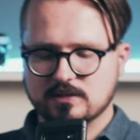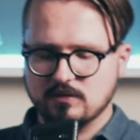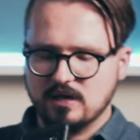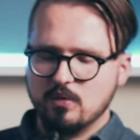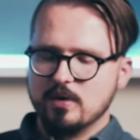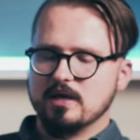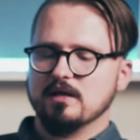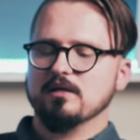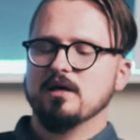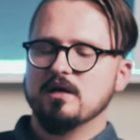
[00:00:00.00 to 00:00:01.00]
So now we
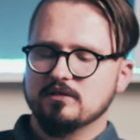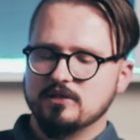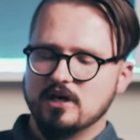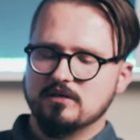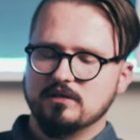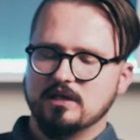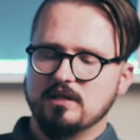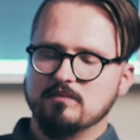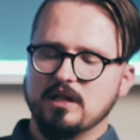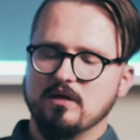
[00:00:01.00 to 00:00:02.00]
can turn the
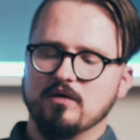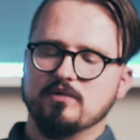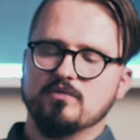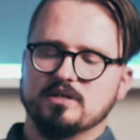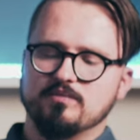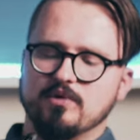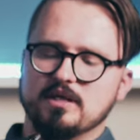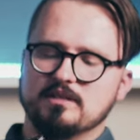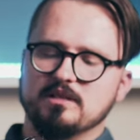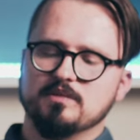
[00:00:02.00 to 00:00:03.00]
gimbal on, you just
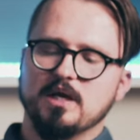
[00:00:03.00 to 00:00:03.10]
press this